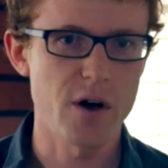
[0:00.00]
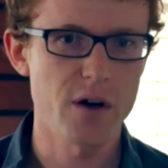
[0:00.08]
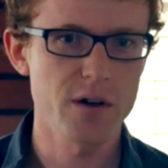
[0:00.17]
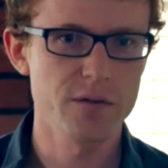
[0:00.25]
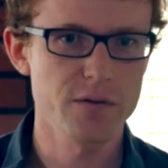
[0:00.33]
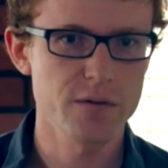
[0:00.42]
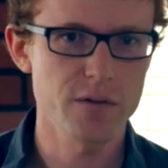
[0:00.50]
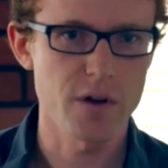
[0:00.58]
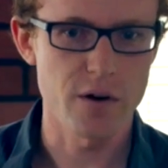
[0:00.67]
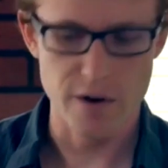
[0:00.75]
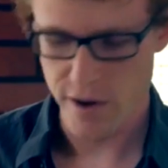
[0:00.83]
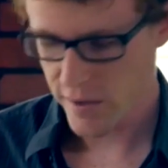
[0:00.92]
Ma.
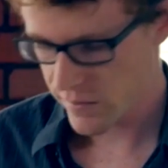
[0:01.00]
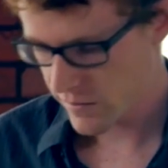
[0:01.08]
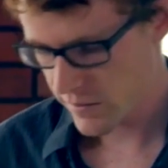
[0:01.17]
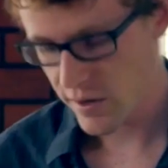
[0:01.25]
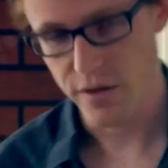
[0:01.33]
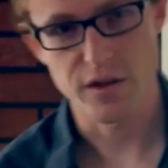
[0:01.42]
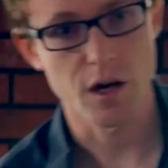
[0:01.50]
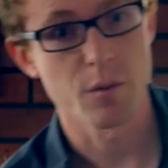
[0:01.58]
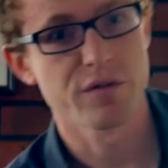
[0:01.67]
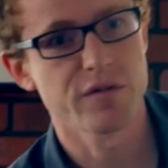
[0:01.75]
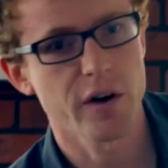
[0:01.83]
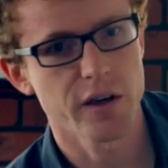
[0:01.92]
All right? Nothing.
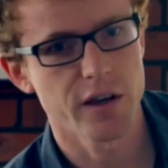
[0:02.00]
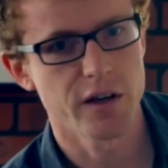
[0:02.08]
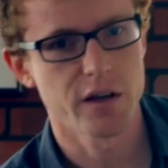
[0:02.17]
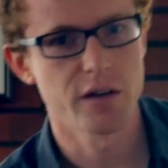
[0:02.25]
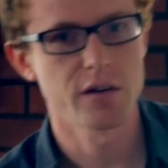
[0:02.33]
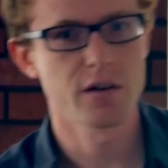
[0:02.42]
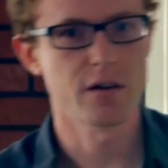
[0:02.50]
I'm a fucking idiot.